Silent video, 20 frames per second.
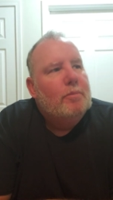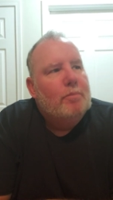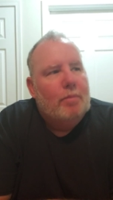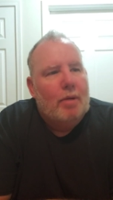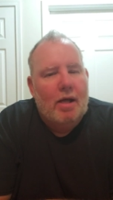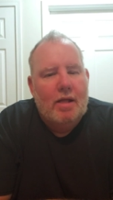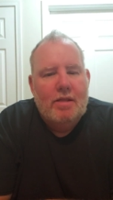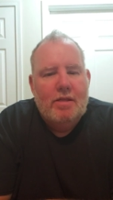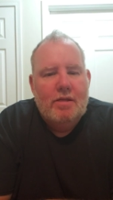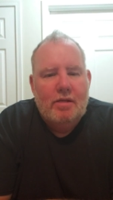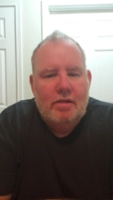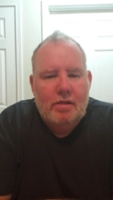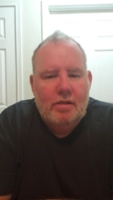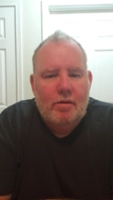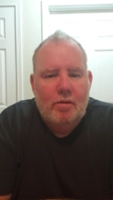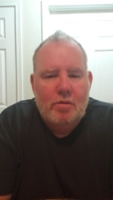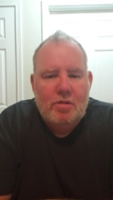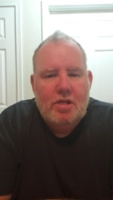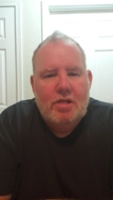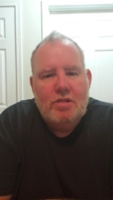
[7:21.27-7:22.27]
But it
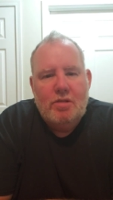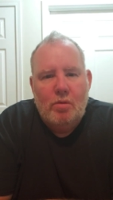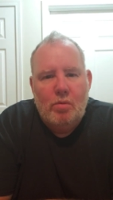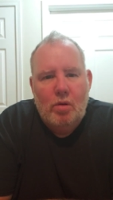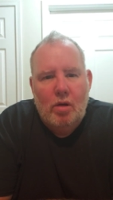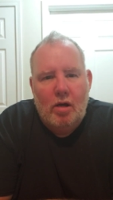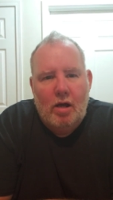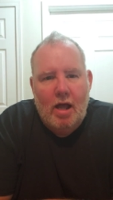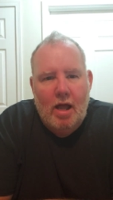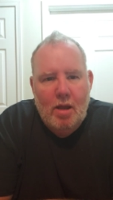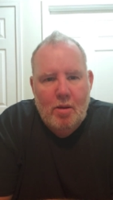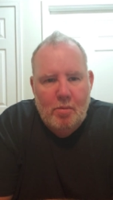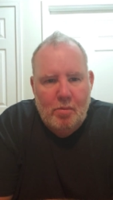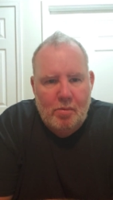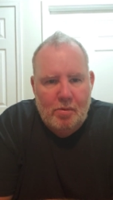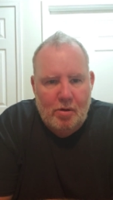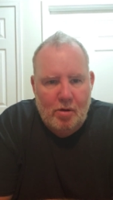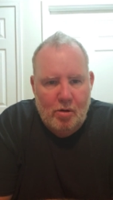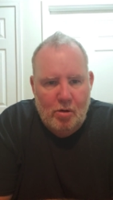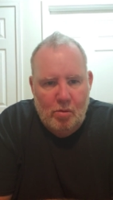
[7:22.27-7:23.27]
was just a real
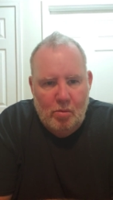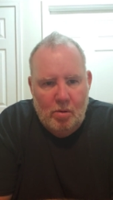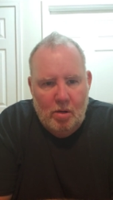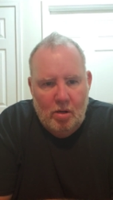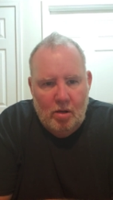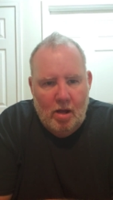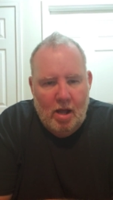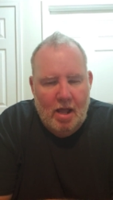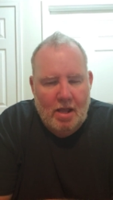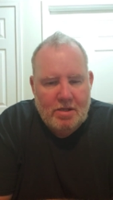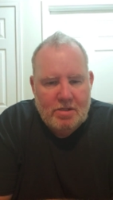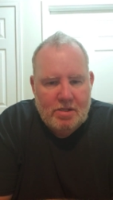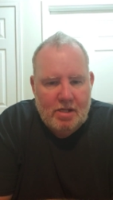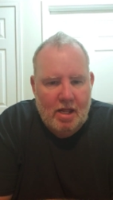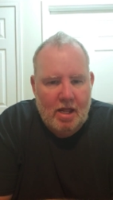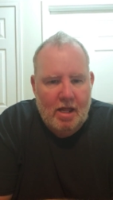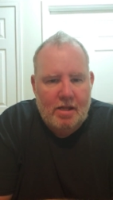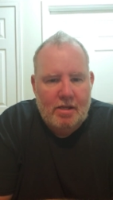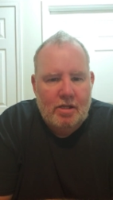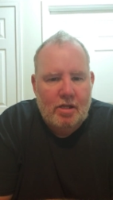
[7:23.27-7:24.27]
eye-opener to realize
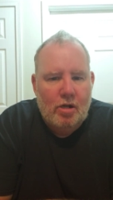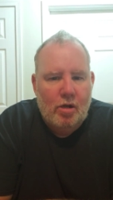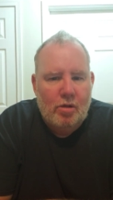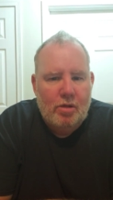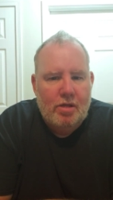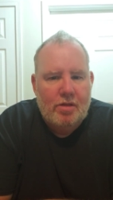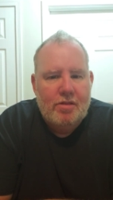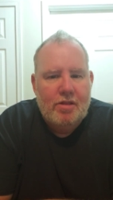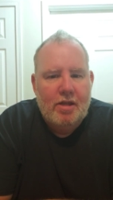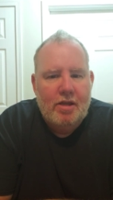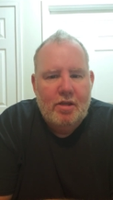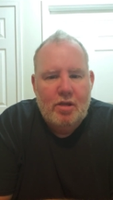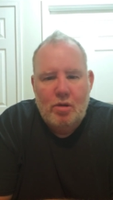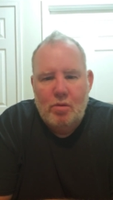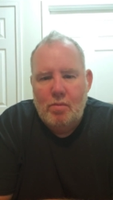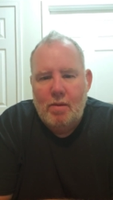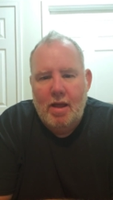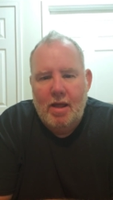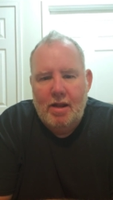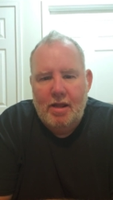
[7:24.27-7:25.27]
that you think you're
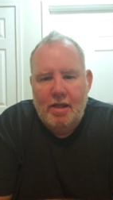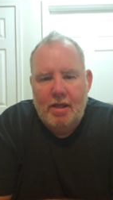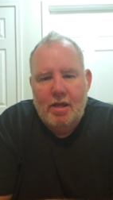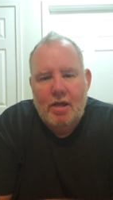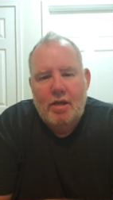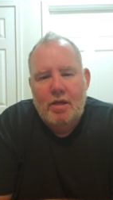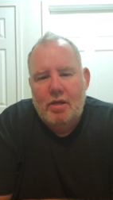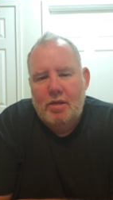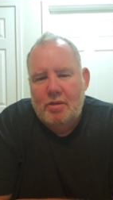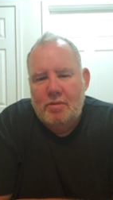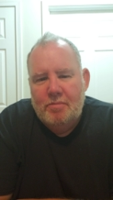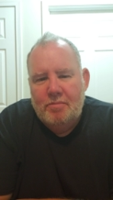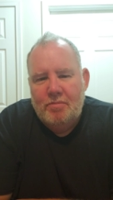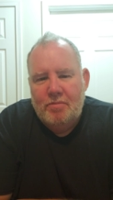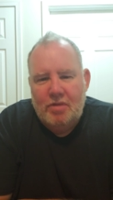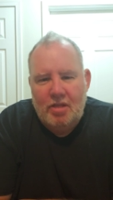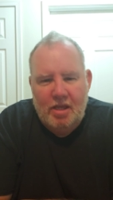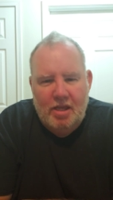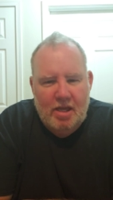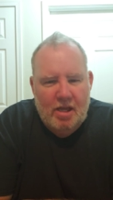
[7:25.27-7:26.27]
ready,
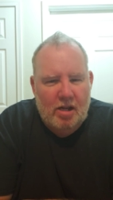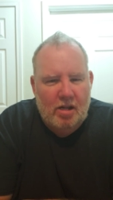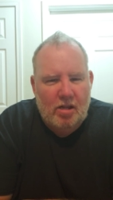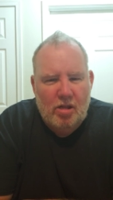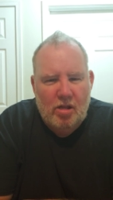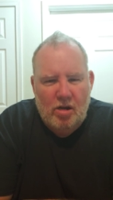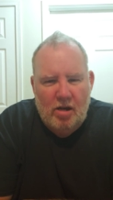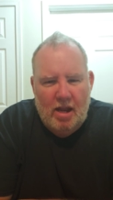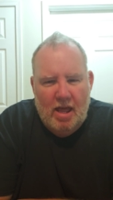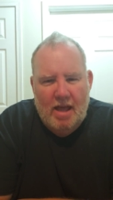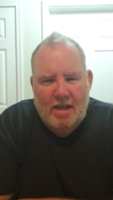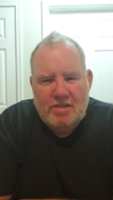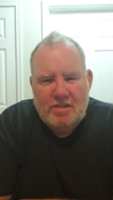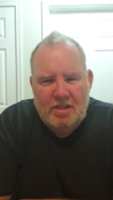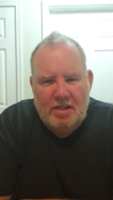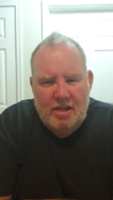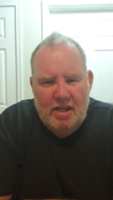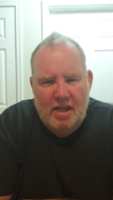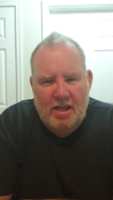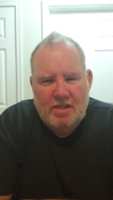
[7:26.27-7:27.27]
you get a little
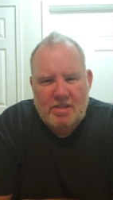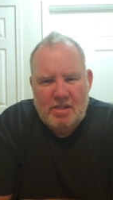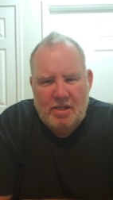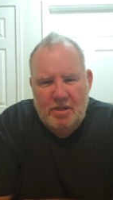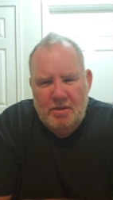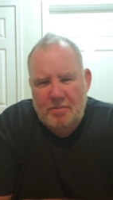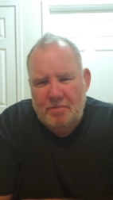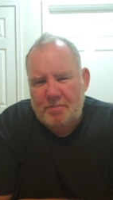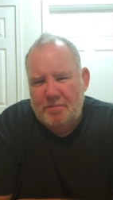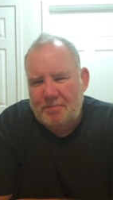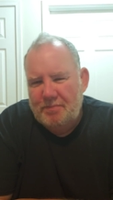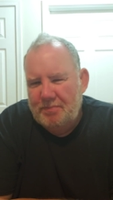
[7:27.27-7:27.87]
laxy-daisy.